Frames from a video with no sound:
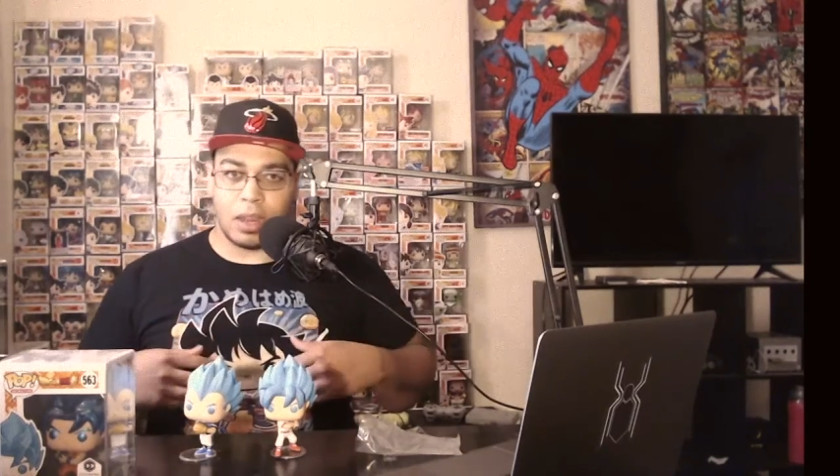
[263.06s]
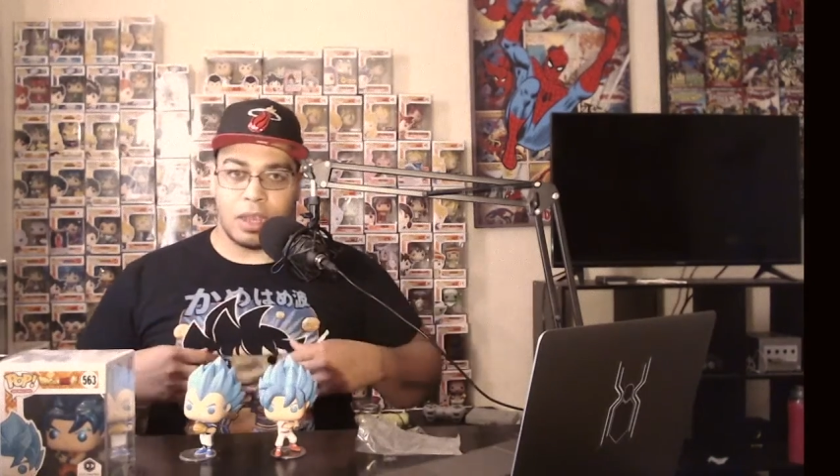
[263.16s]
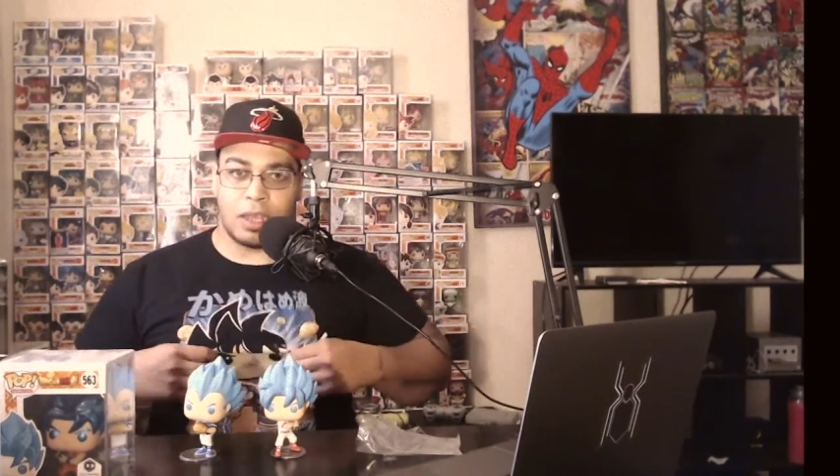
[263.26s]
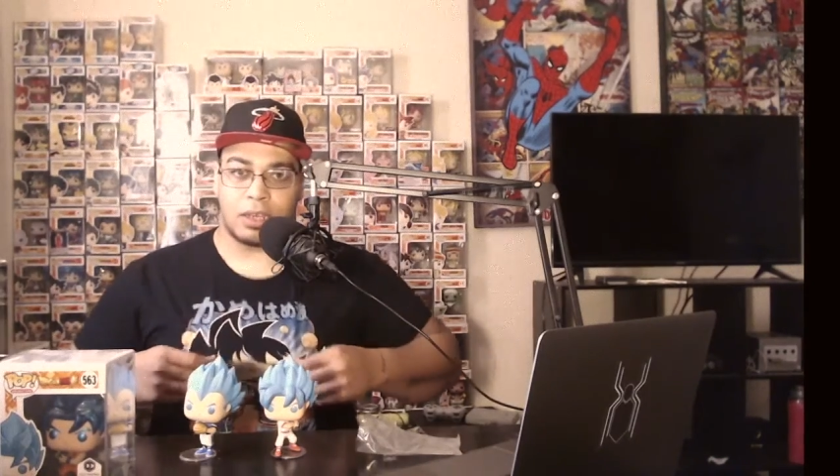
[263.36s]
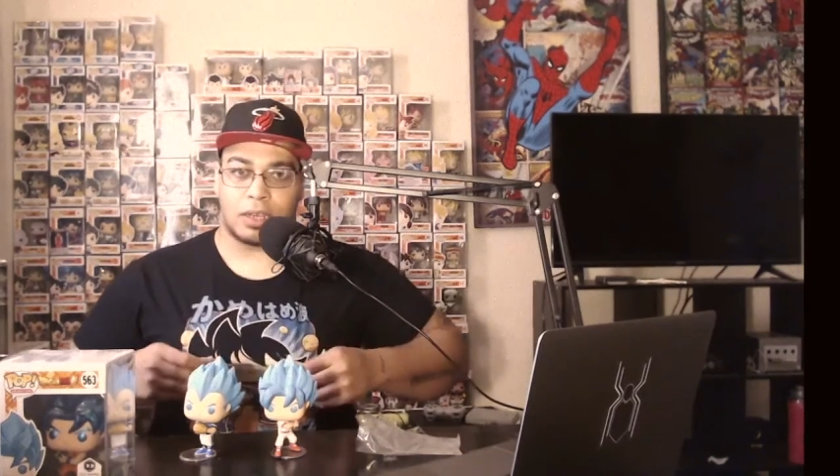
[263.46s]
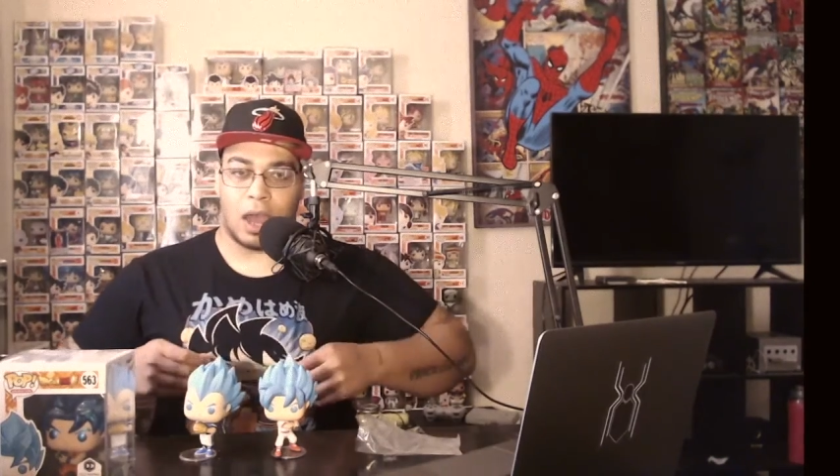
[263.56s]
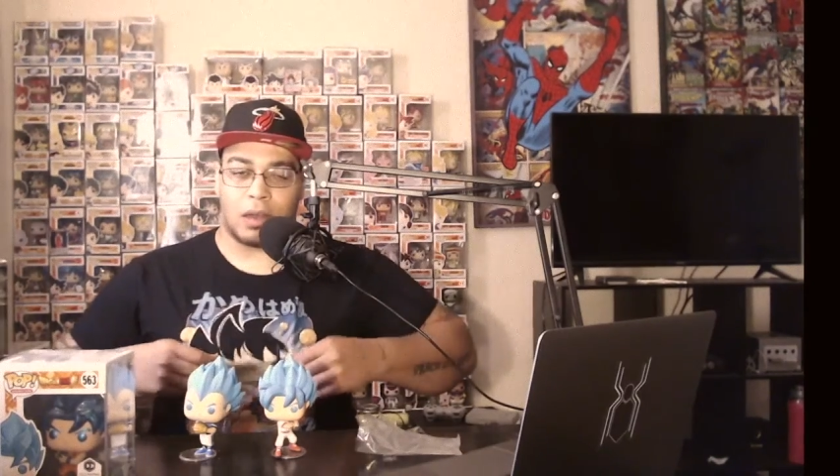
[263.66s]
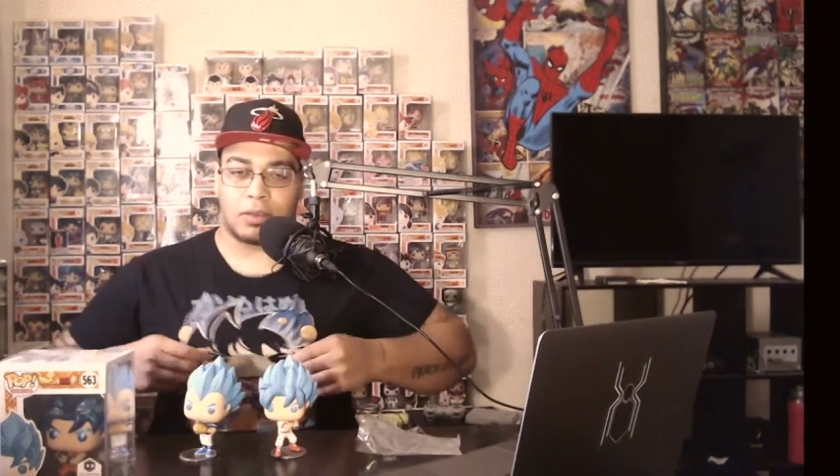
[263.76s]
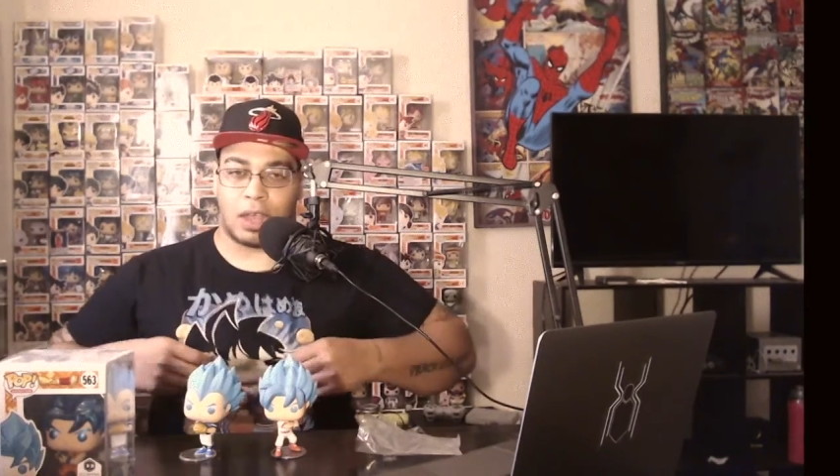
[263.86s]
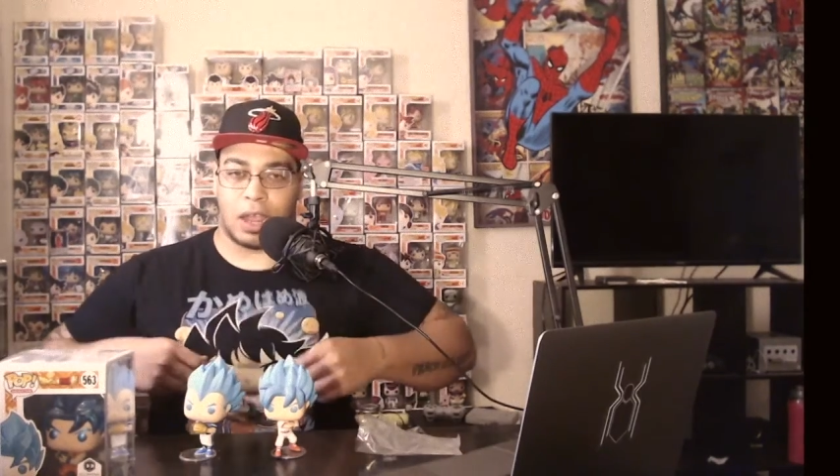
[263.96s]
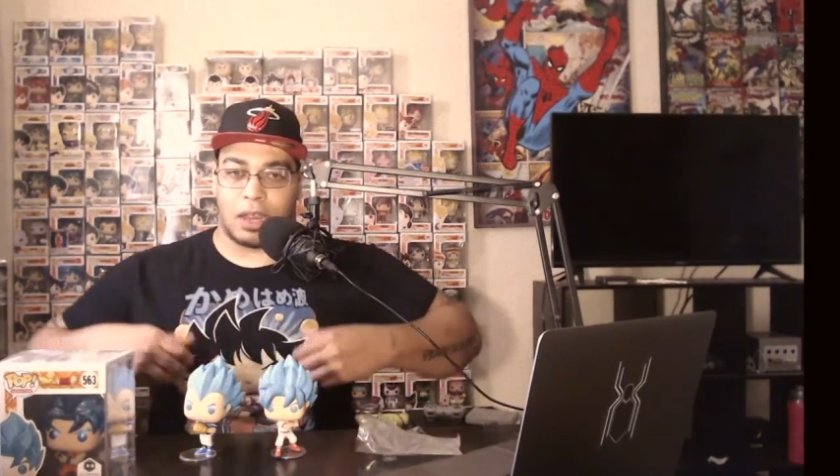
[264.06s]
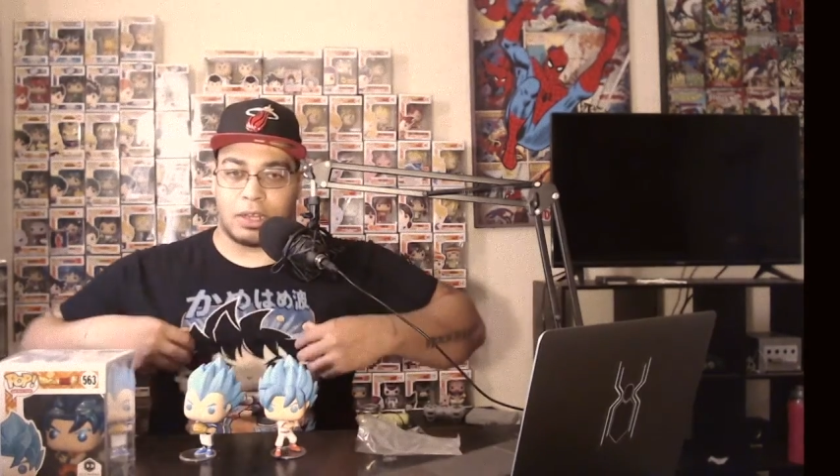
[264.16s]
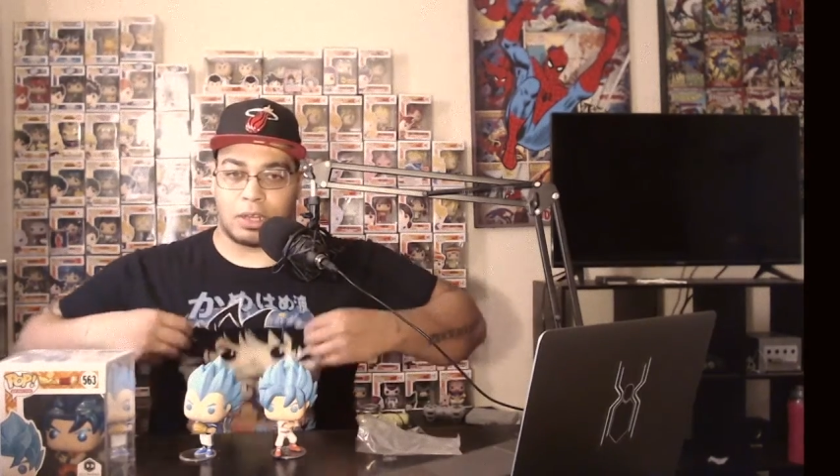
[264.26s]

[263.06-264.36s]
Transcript: his outside